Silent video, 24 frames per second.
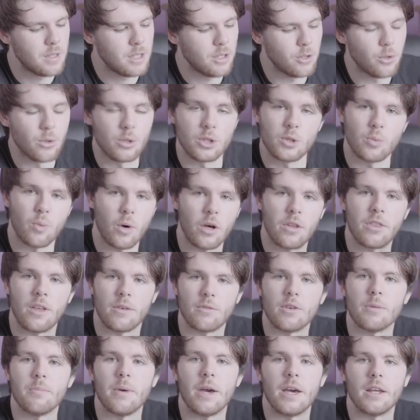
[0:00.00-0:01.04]
you know, it's worth
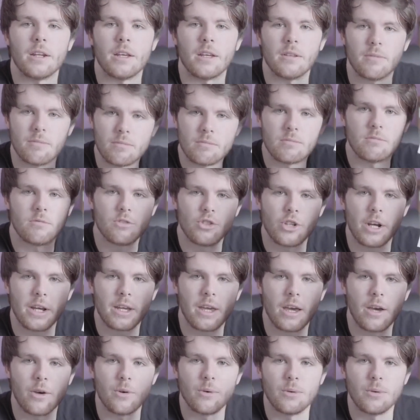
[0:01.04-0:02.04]
every penny. Check it